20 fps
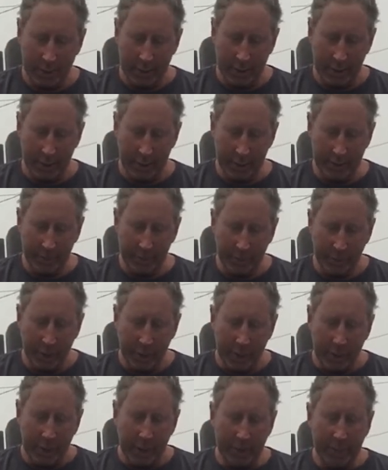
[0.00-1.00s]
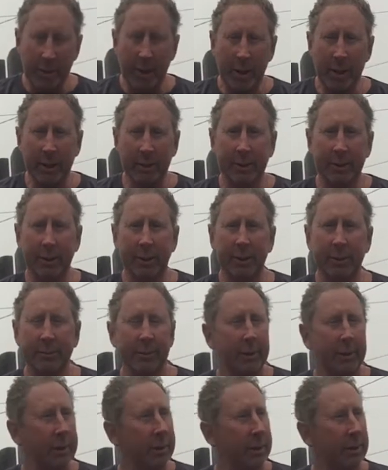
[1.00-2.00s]
Okay? Hypoxia.
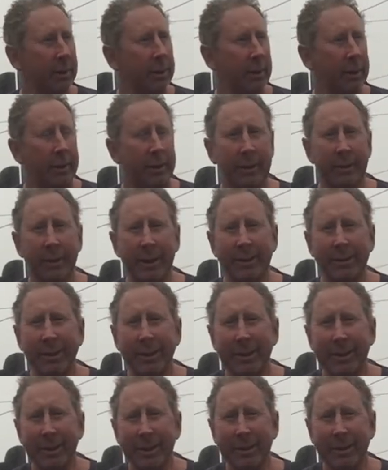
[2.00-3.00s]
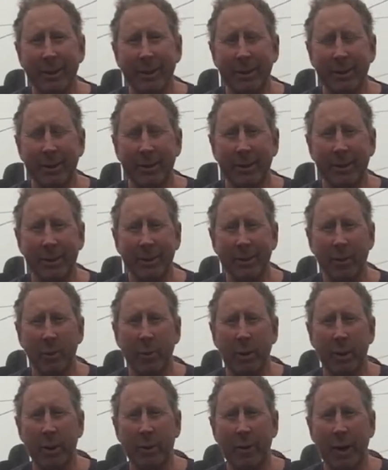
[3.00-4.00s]
I think that's a kissing disease that
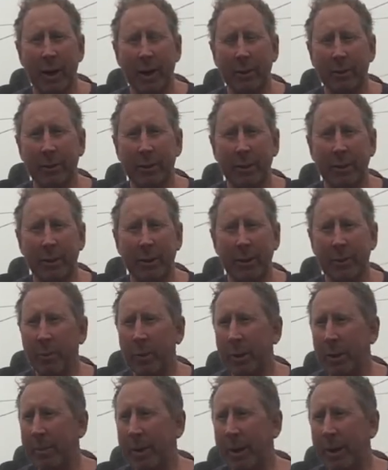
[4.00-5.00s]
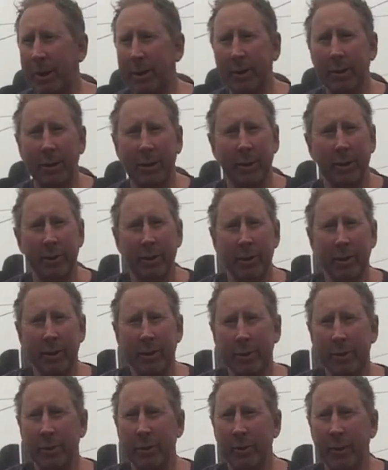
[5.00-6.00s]
went around in about the year
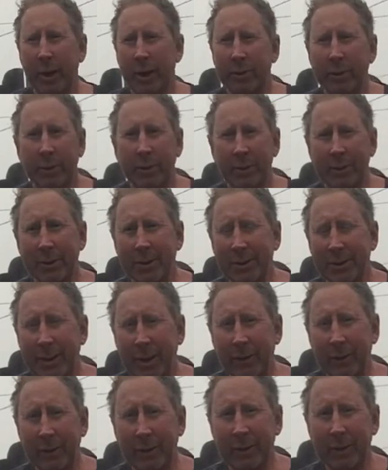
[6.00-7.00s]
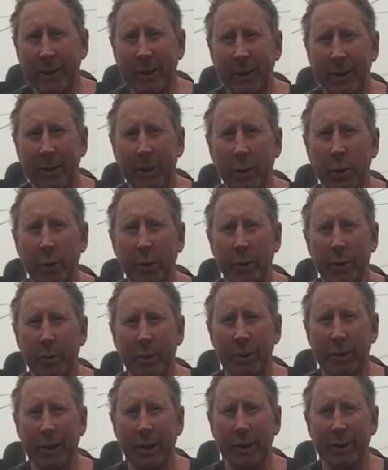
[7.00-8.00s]
2017 at Golden
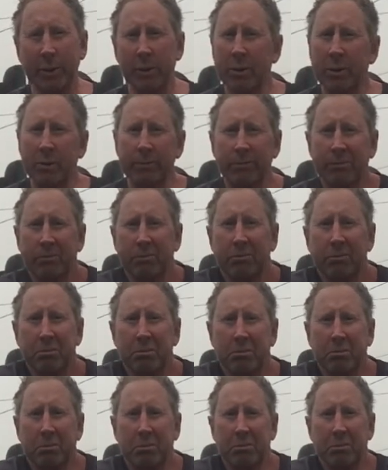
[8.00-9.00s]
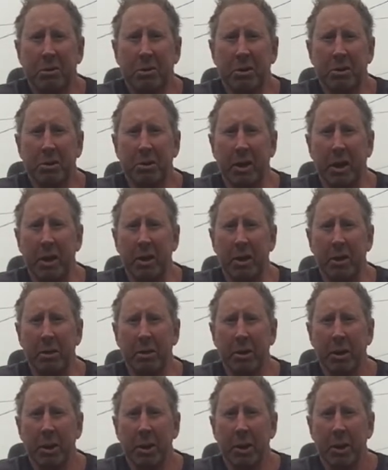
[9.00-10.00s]
West High School. Just saying.
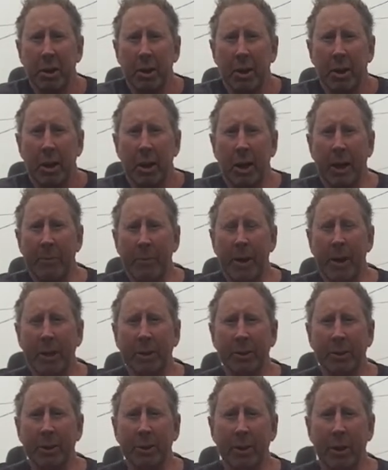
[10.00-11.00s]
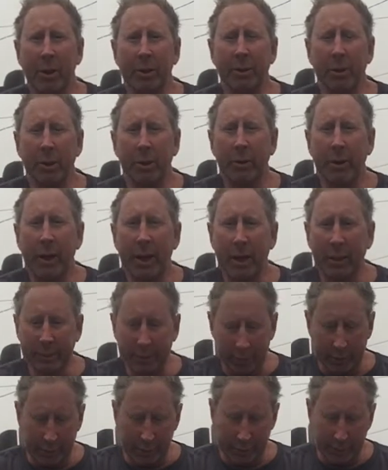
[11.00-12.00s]
Hypoxia is also
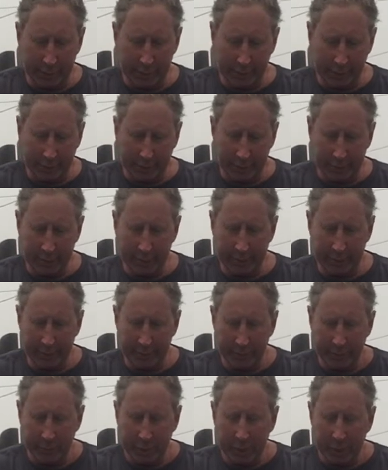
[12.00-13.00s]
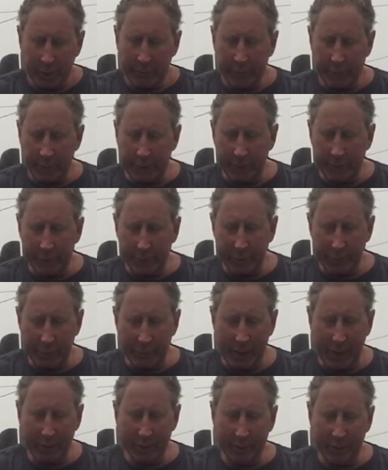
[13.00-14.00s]
altitude sickness. Forget the two
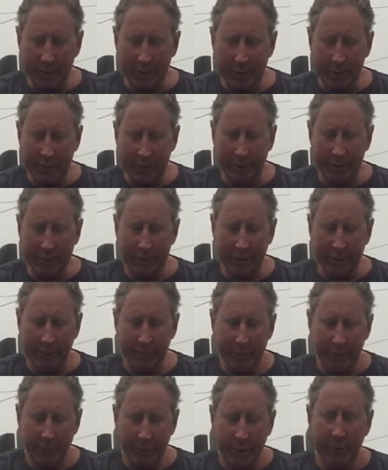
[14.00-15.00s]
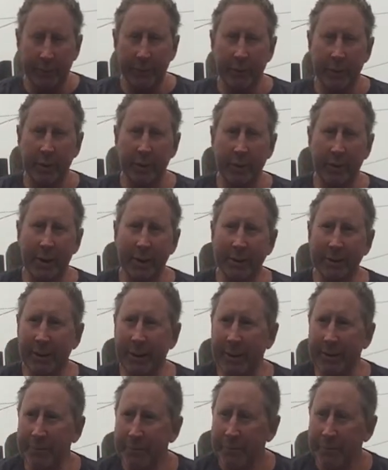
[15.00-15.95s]
matching sections. For your essay,